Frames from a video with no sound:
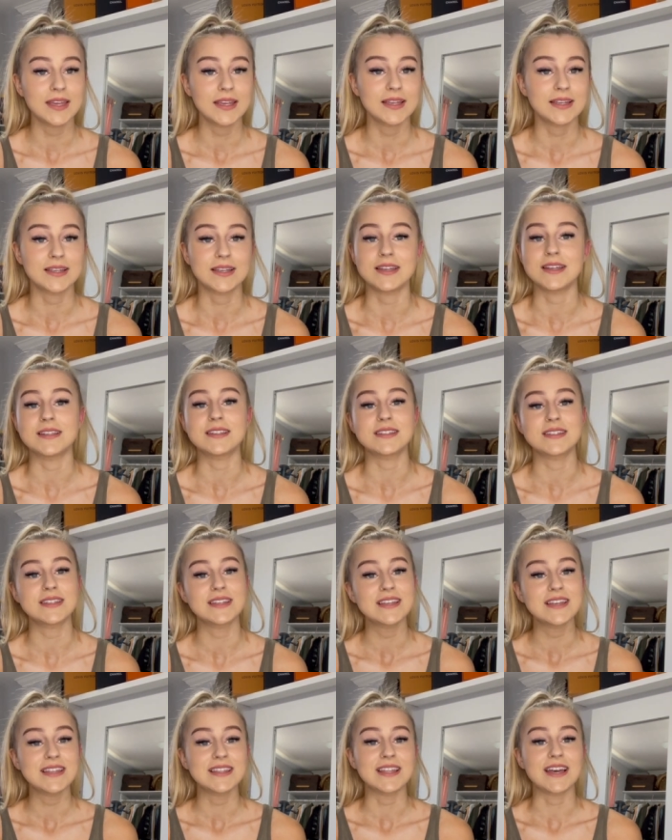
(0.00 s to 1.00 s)
because
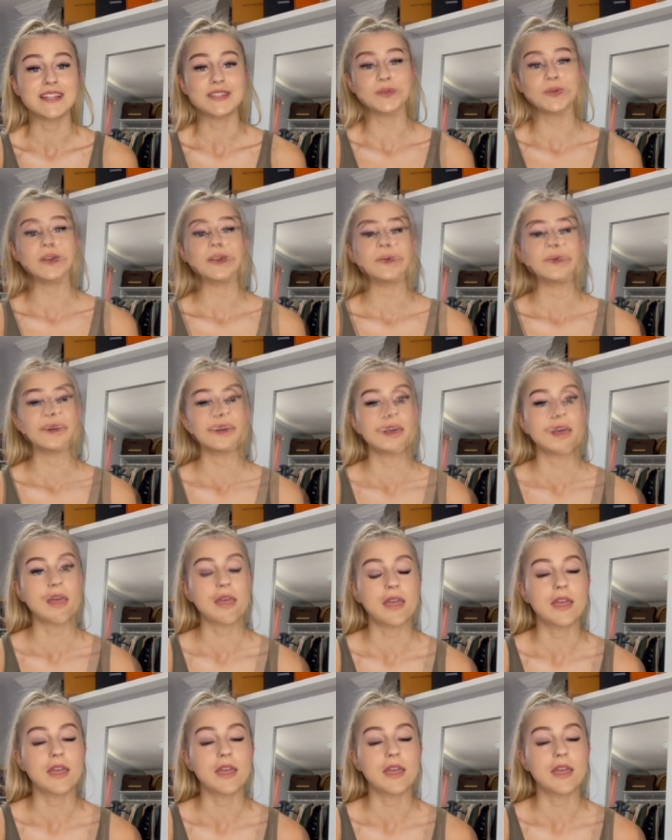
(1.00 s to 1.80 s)
that's what I want to do.